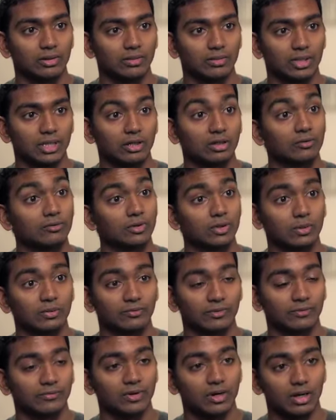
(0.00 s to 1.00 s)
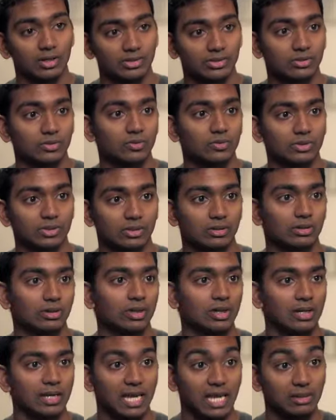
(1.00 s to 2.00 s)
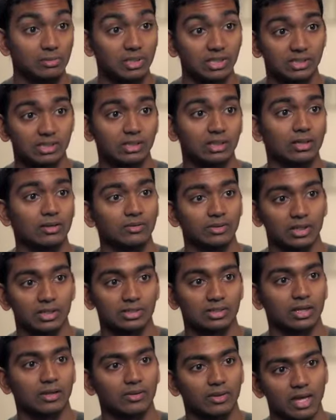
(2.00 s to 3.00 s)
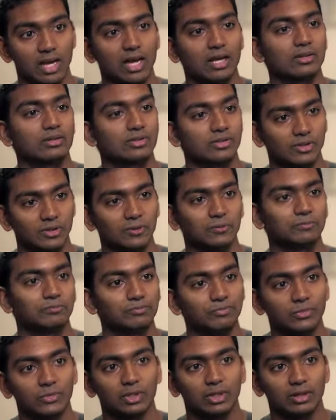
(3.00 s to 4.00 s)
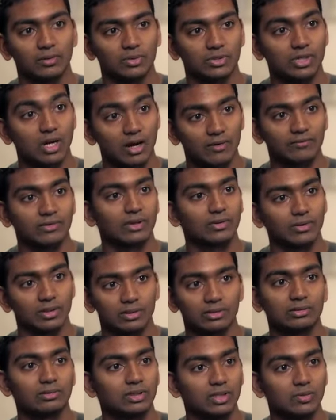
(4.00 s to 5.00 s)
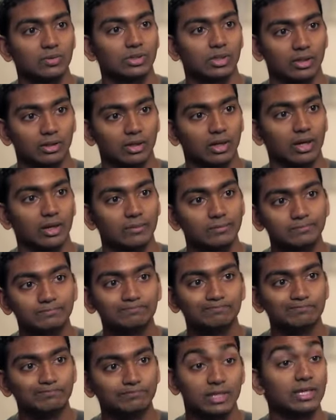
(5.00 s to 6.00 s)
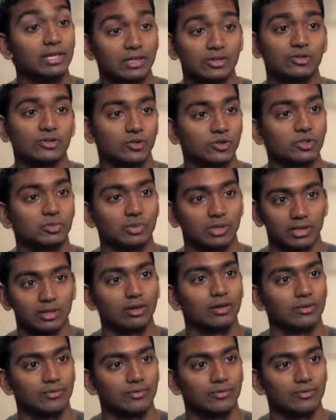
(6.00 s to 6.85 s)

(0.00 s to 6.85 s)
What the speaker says: interviewing for Fox News and ABC and things like that, so I was confident that he was a good guy. He introduced me to